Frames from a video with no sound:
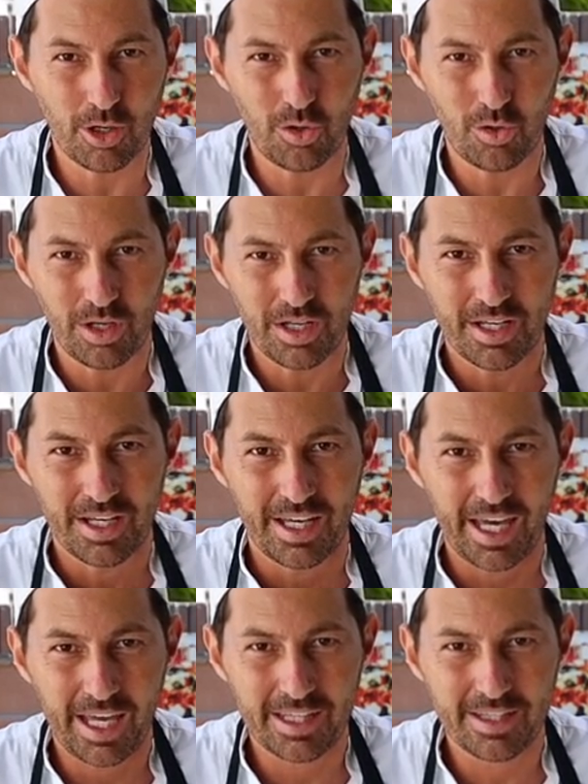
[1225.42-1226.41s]
dough
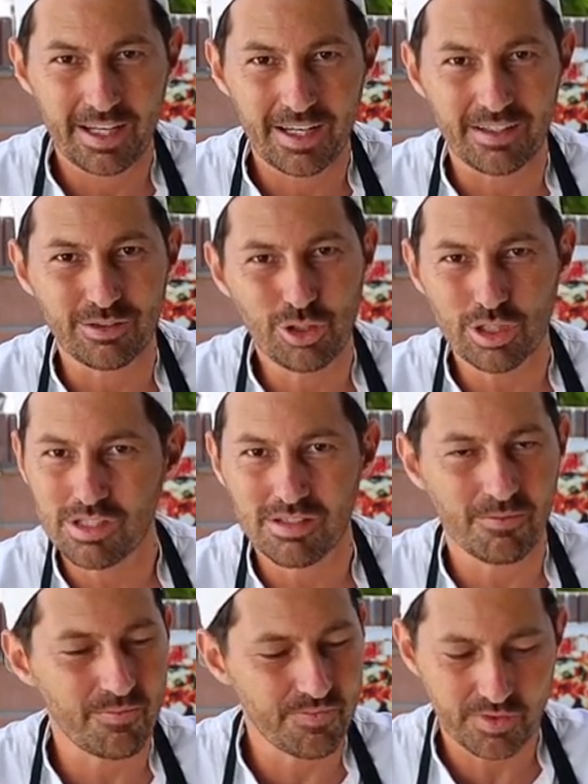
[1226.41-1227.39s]
and uh,
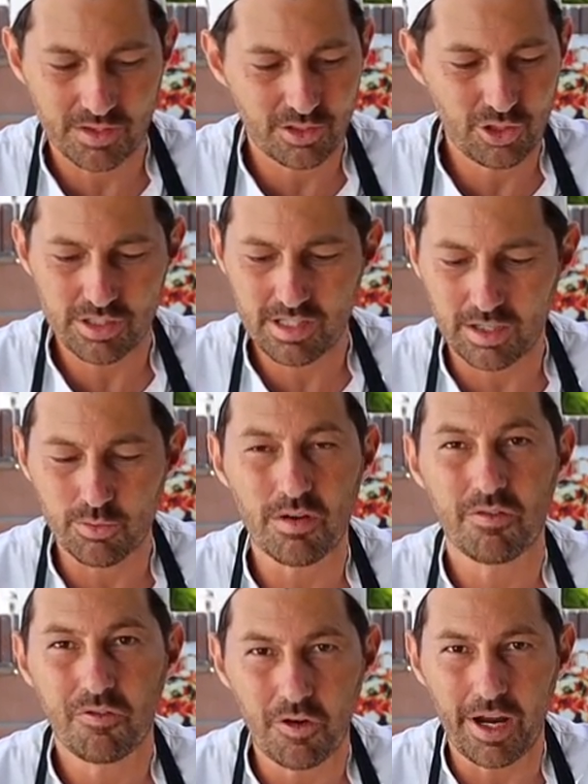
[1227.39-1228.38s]
just just a
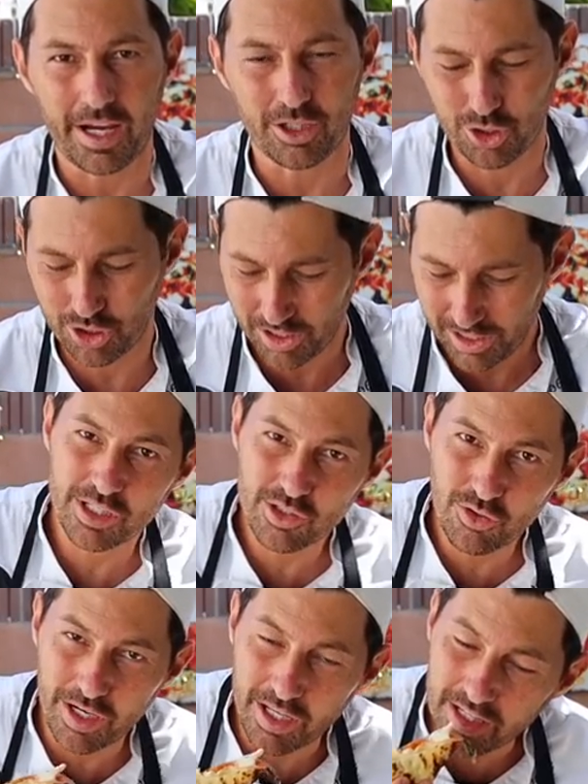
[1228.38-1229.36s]
refresh so let's
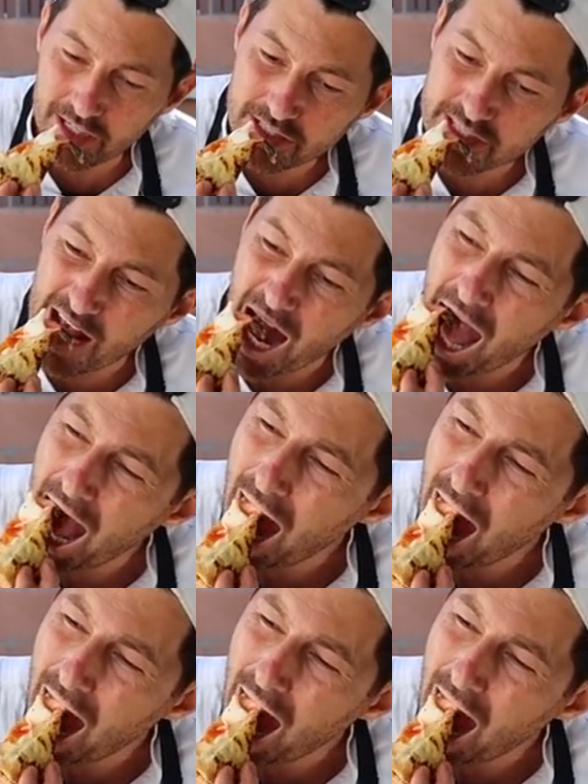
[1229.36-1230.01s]
go ahead let's see